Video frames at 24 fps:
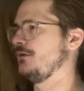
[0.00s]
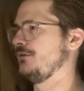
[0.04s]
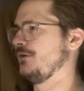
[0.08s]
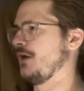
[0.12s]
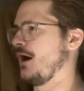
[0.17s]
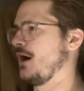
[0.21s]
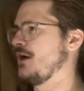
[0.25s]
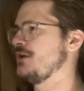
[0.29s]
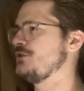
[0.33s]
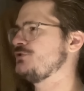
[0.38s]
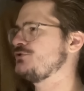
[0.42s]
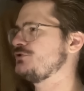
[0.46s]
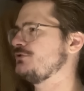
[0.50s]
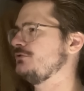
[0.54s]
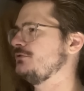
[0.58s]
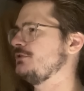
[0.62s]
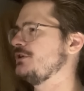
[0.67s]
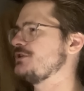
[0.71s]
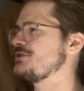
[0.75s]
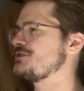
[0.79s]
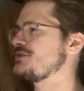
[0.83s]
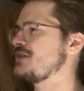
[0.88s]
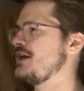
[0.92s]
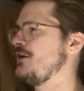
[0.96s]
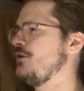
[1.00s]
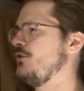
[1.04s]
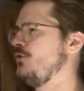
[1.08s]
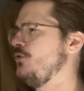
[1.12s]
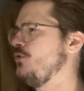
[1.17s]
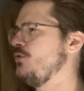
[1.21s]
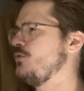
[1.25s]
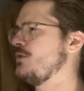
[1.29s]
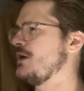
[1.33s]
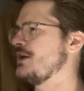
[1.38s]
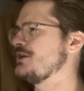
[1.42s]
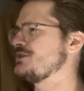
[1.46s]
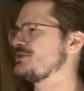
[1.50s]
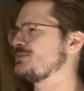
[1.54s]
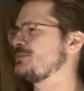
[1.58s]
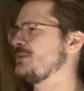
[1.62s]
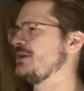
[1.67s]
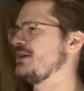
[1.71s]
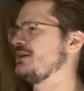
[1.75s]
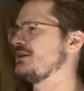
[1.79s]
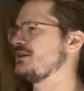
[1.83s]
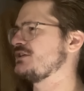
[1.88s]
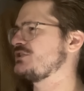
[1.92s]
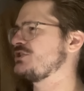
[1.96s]
Nigel, has there always
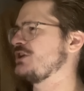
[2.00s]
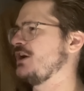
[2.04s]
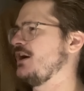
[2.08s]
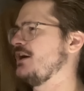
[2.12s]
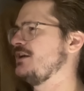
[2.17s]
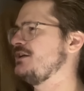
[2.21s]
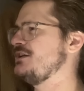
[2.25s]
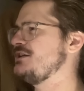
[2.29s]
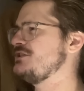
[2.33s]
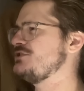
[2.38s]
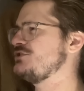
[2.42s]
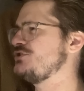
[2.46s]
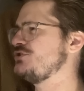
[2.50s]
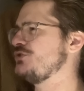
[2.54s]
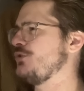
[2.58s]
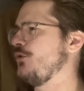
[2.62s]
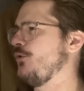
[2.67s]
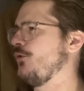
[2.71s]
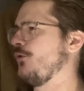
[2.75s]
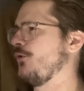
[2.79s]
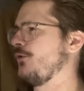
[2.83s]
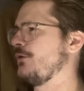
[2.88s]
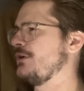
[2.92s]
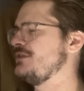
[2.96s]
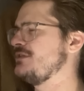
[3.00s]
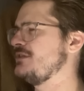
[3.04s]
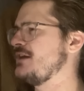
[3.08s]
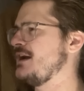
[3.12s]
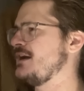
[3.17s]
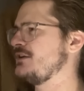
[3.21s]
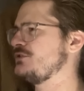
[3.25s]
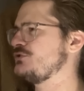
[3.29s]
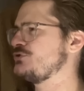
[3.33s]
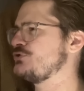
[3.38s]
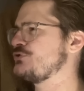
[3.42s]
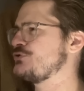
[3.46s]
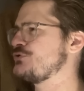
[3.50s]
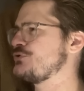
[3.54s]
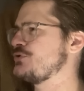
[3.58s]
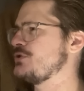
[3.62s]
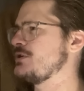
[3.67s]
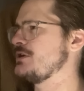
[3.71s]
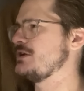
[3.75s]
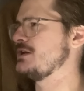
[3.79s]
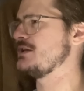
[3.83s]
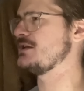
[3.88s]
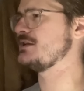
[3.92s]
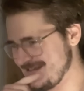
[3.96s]
been a tiny door in that
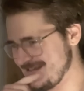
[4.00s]
tree?